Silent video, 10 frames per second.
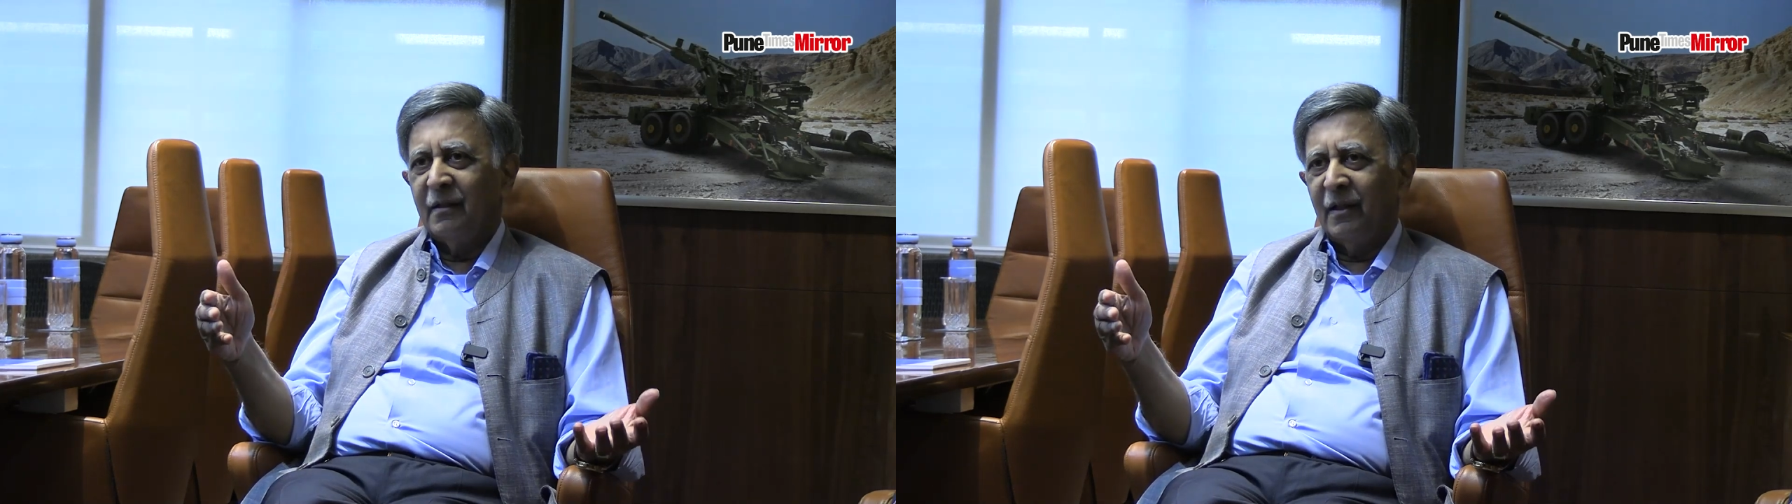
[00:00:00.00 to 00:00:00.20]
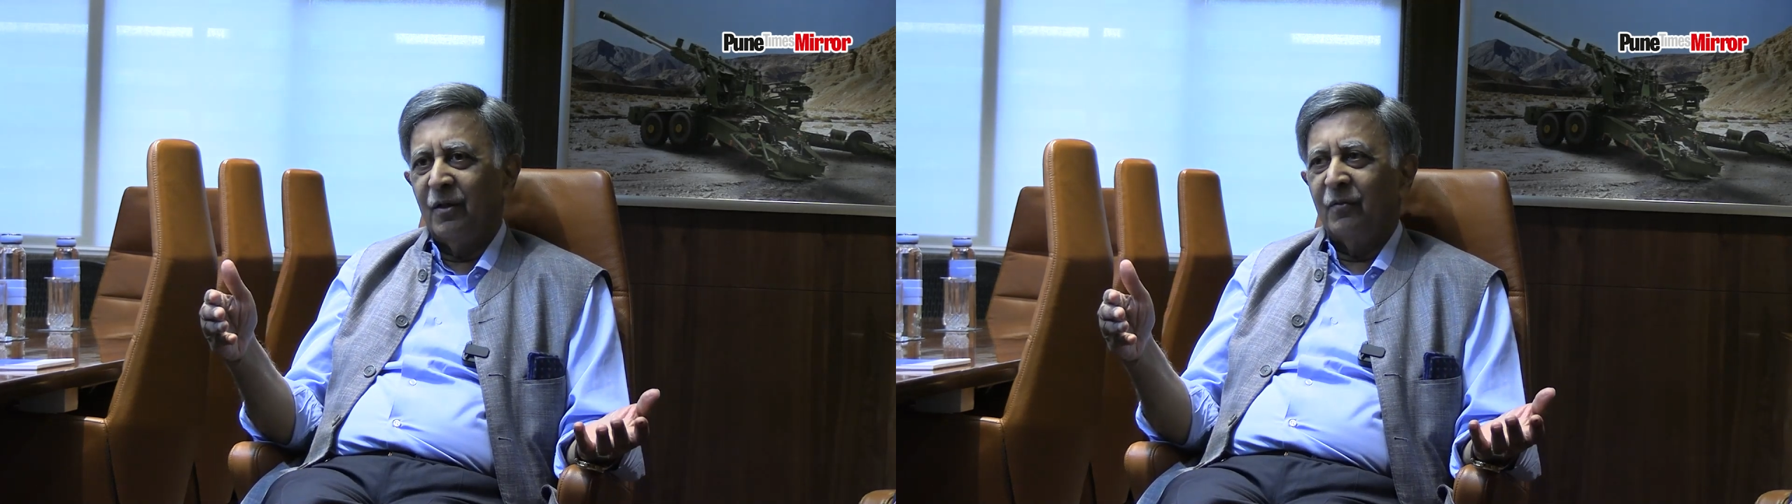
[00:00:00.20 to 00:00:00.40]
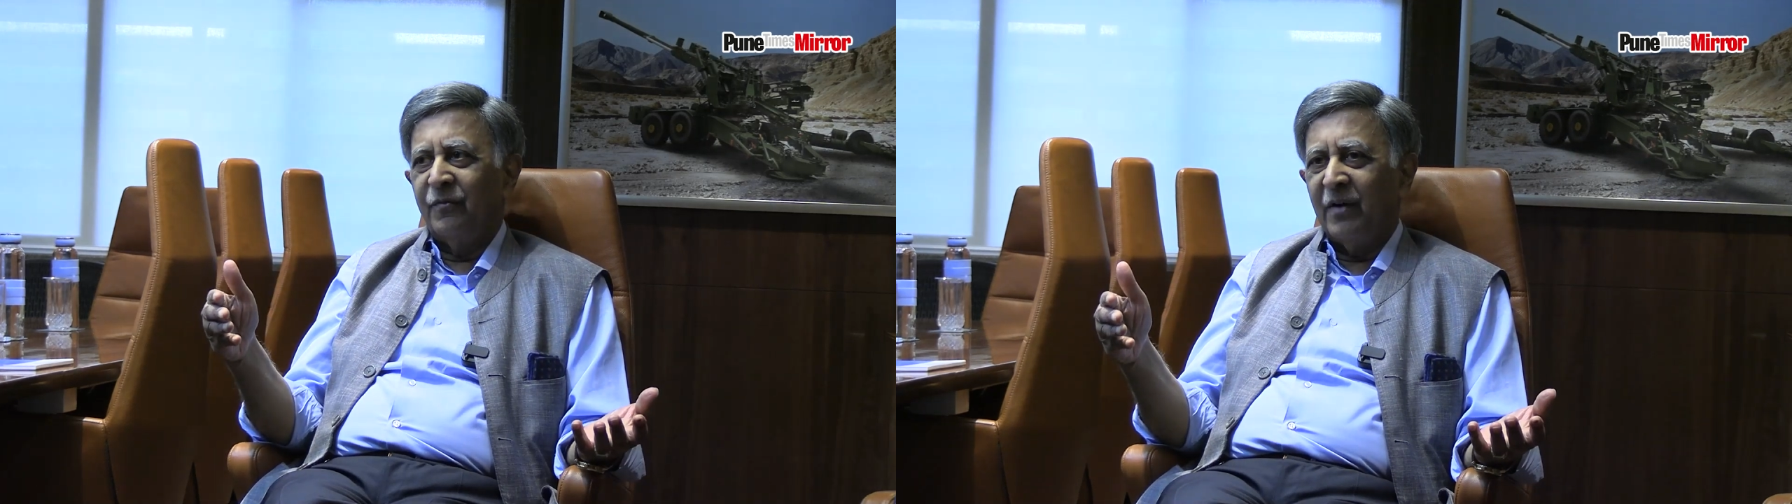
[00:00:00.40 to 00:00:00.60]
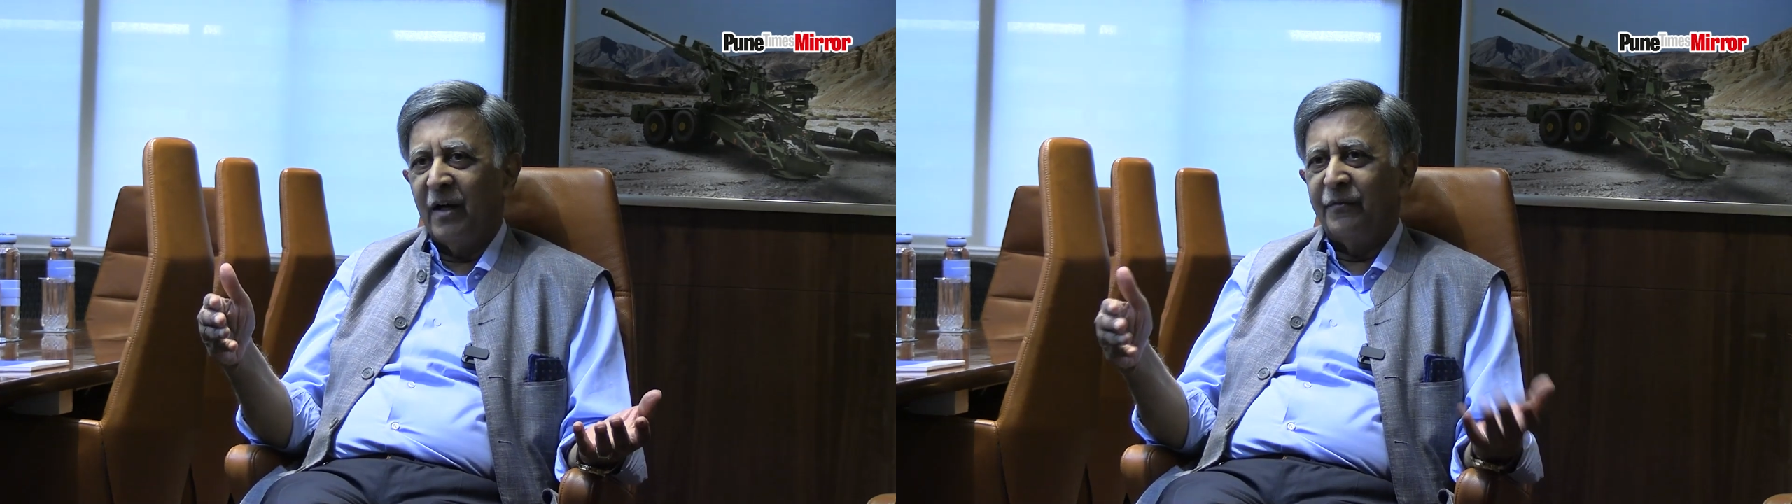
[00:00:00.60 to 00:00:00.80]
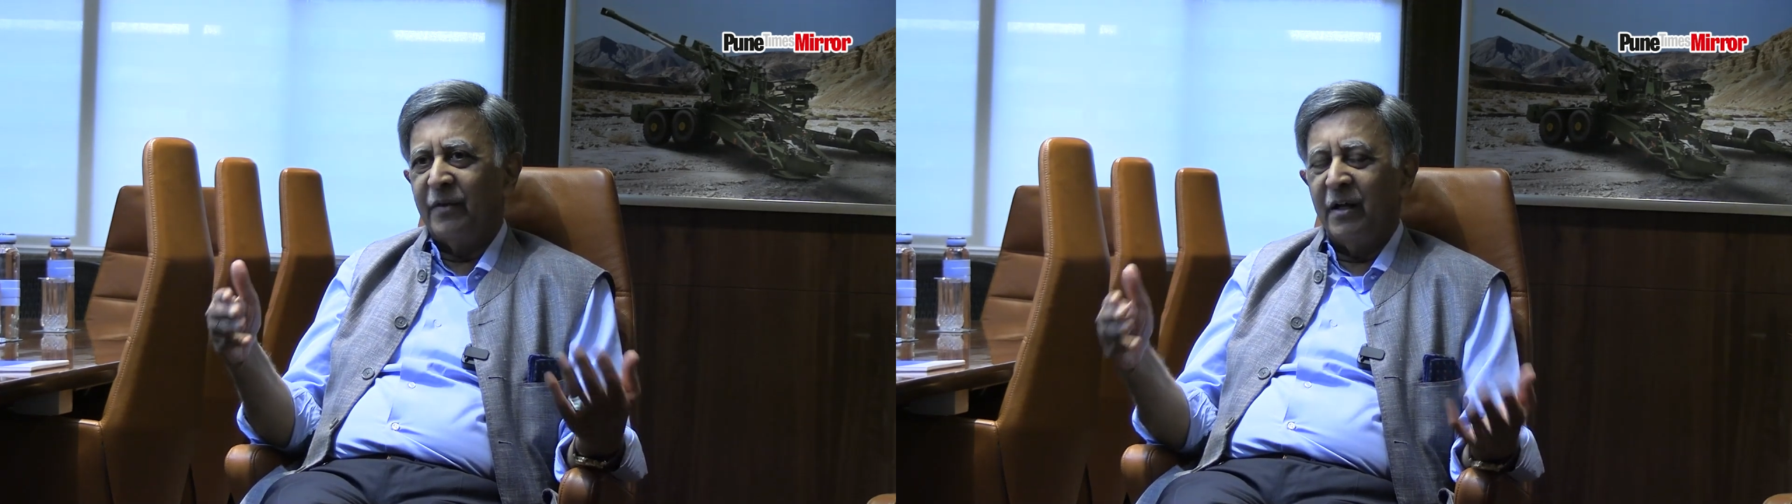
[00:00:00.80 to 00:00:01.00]
you know,
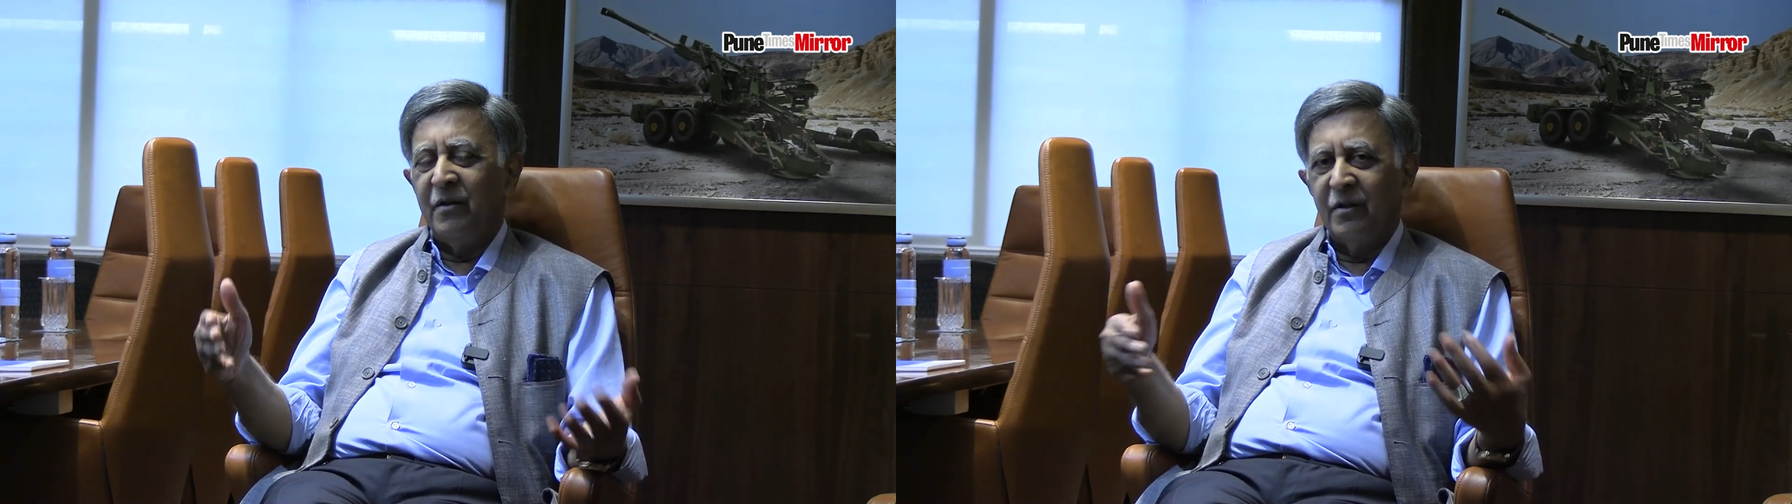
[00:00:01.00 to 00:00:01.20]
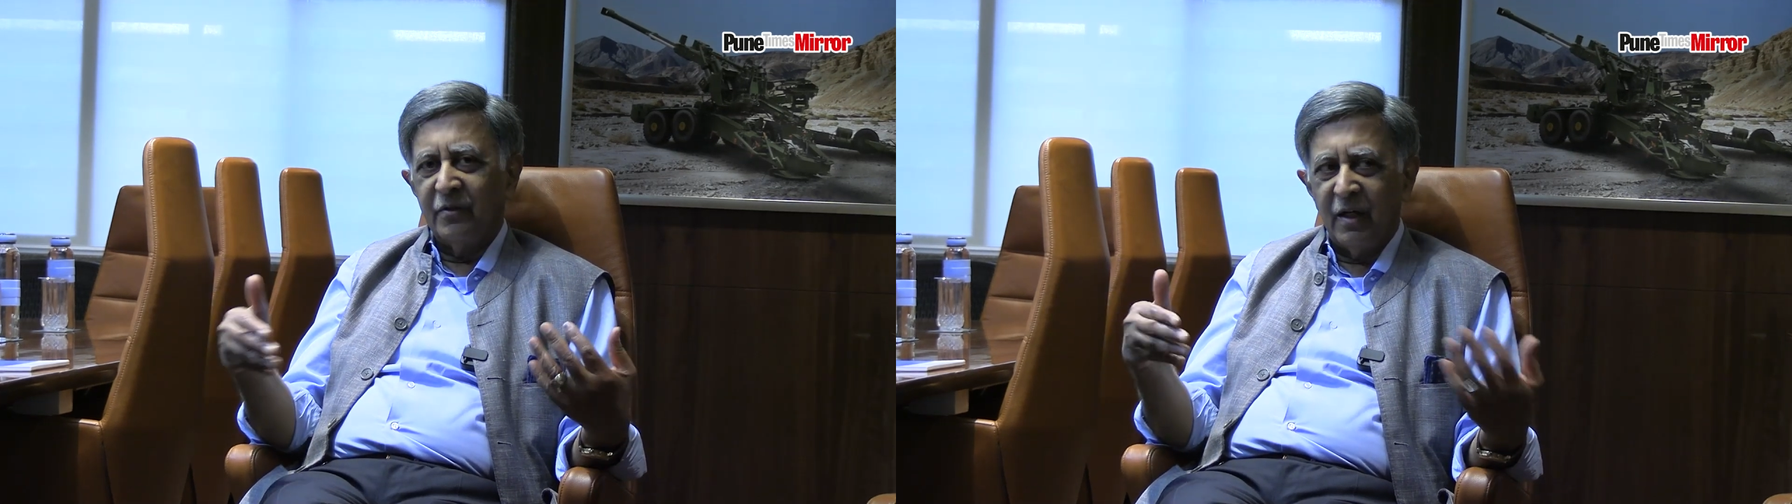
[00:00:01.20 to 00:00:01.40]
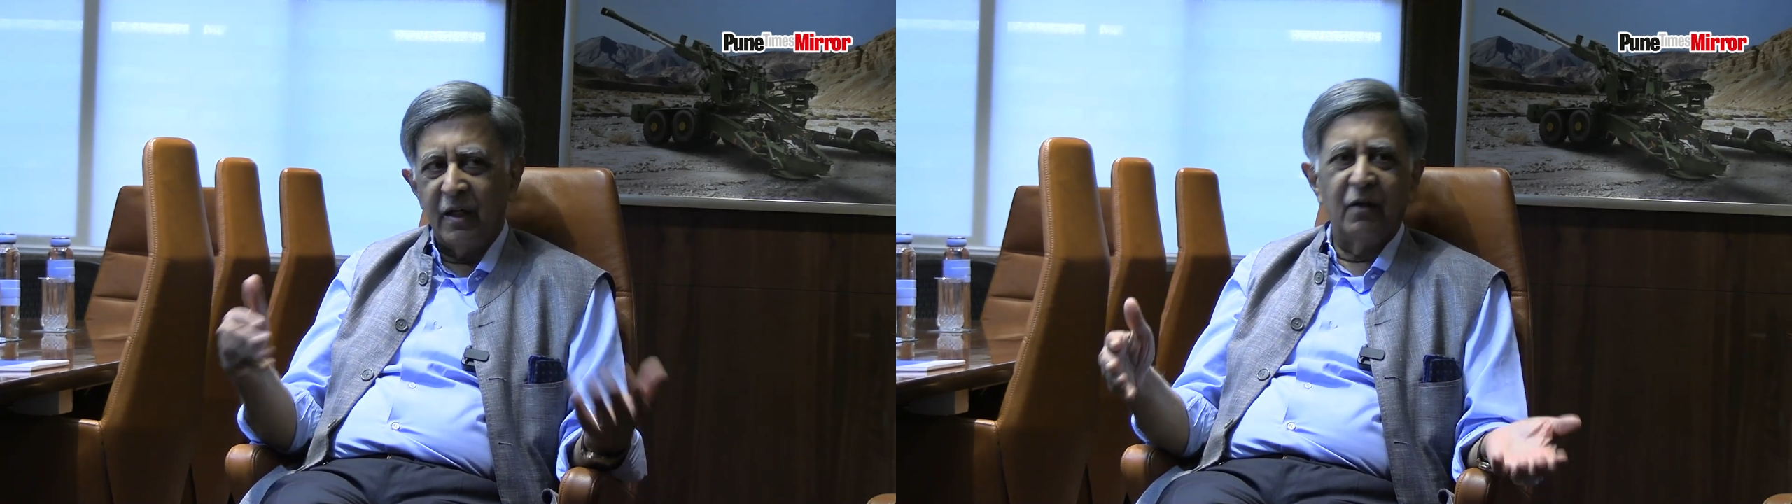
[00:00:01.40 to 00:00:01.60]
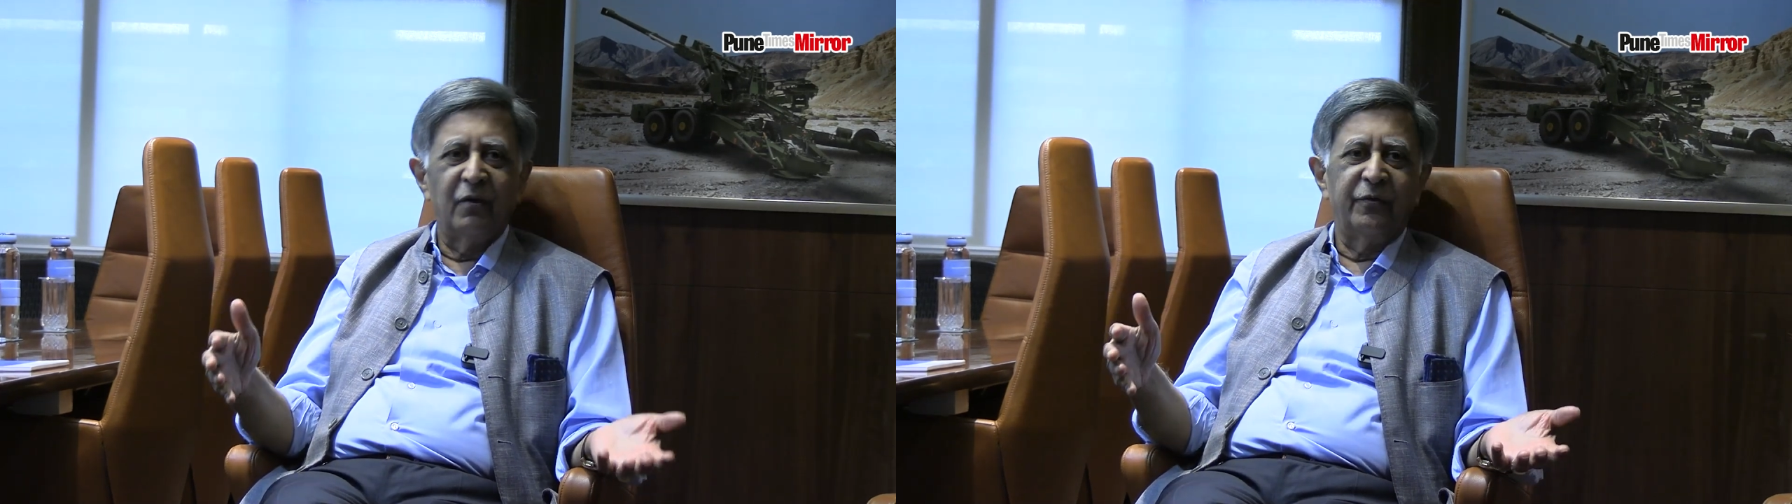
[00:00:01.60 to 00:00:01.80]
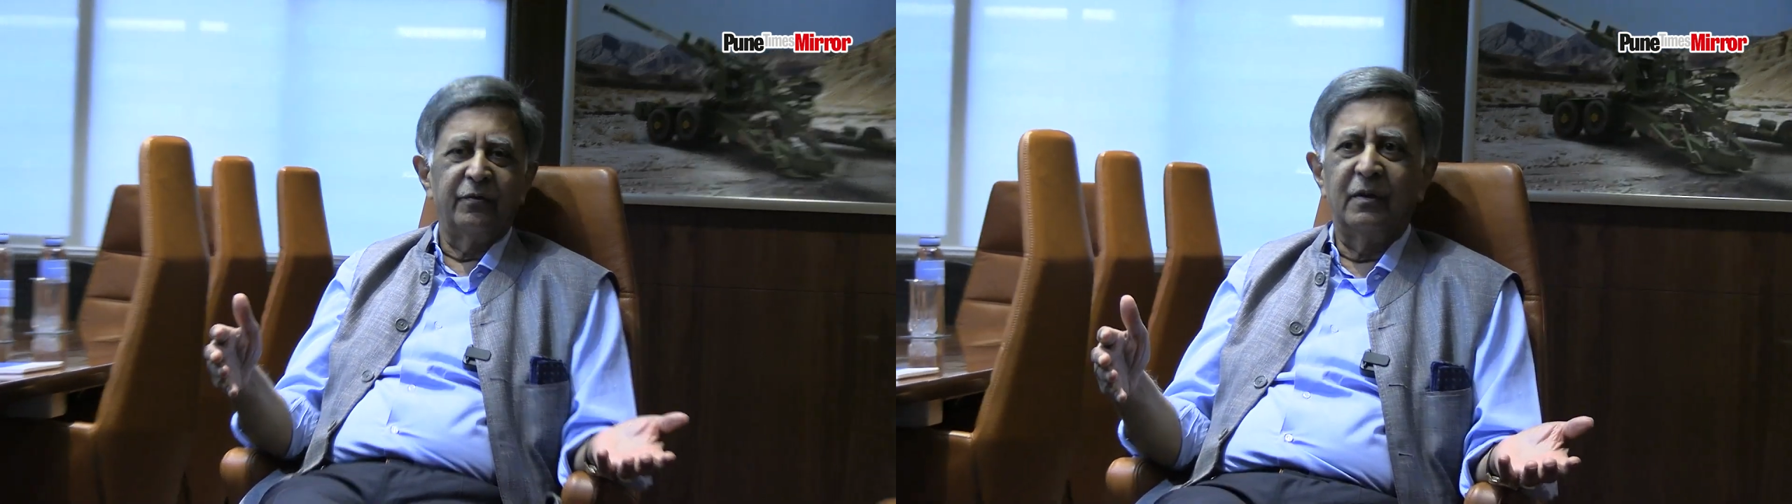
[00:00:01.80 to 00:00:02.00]
5-10 years ahead of